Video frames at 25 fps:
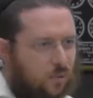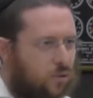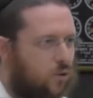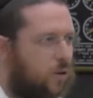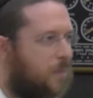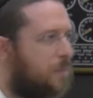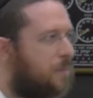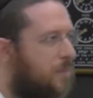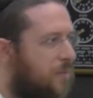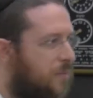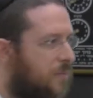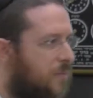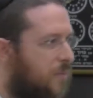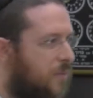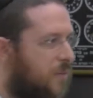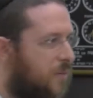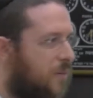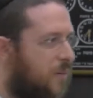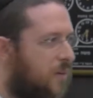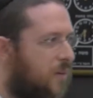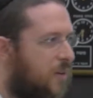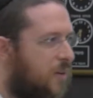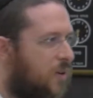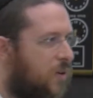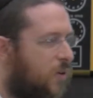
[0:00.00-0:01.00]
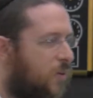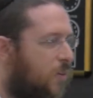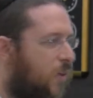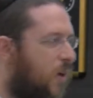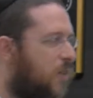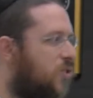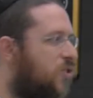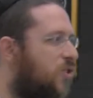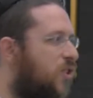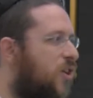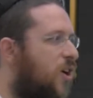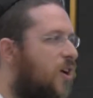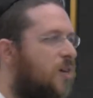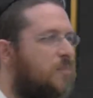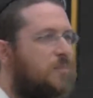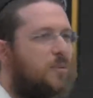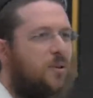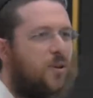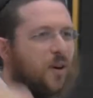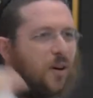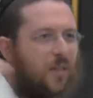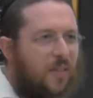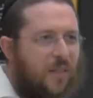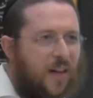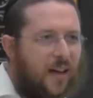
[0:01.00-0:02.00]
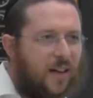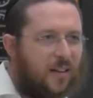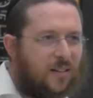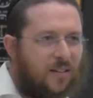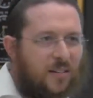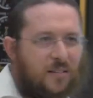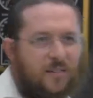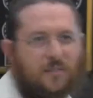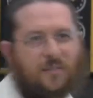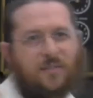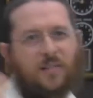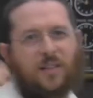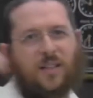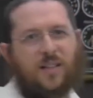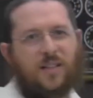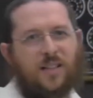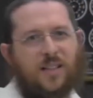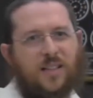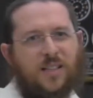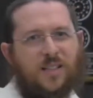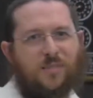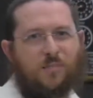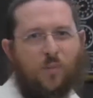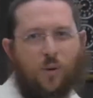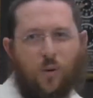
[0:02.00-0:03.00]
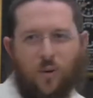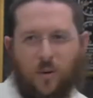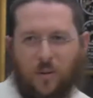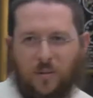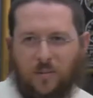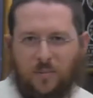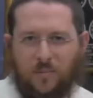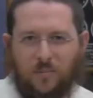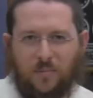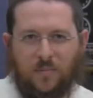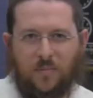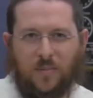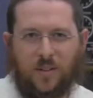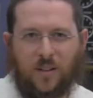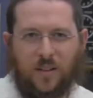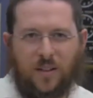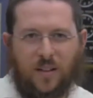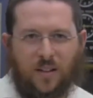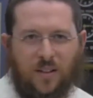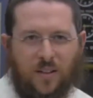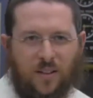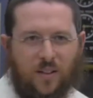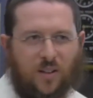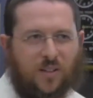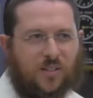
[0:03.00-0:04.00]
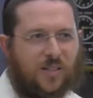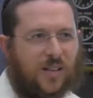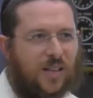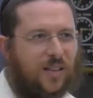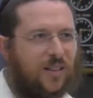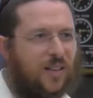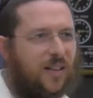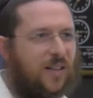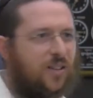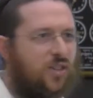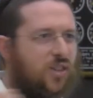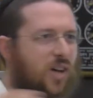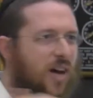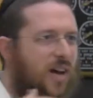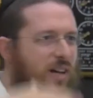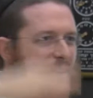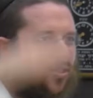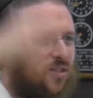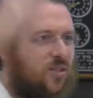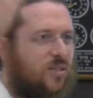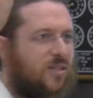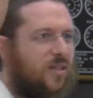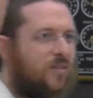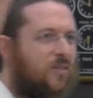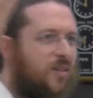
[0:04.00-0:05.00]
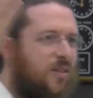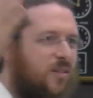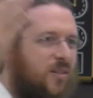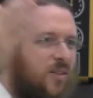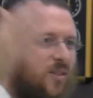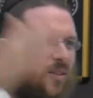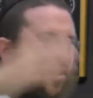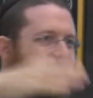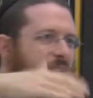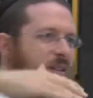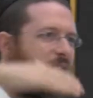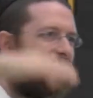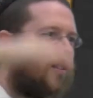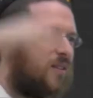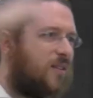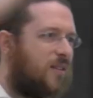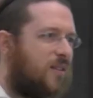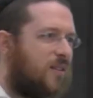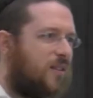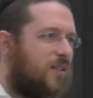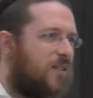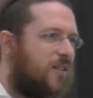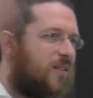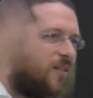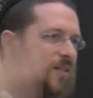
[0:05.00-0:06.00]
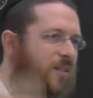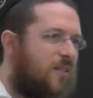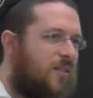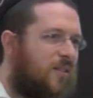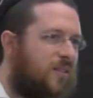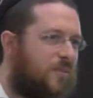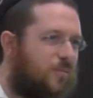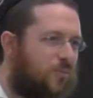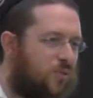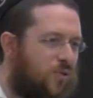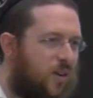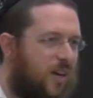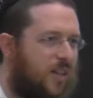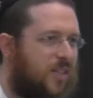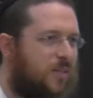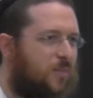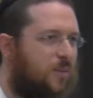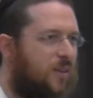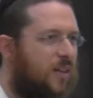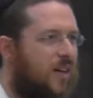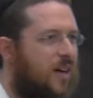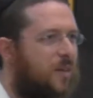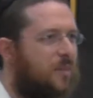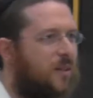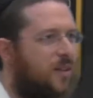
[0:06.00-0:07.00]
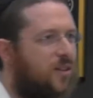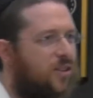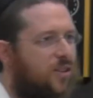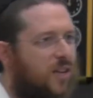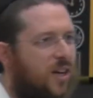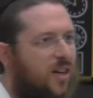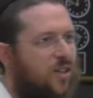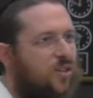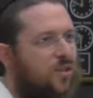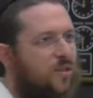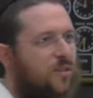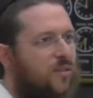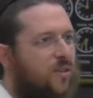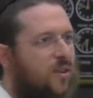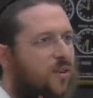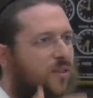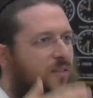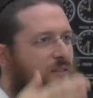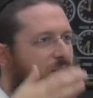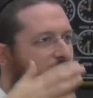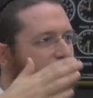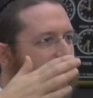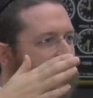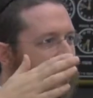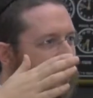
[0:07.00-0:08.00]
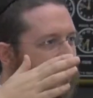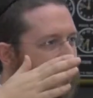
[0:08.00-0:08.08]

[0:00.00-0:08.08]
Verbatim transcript: trip. Once you're going beyond that, it, it's more. You know, it's like they charge you sometimes, you know, the, the, the tradesmen come and they charge you, you know, for,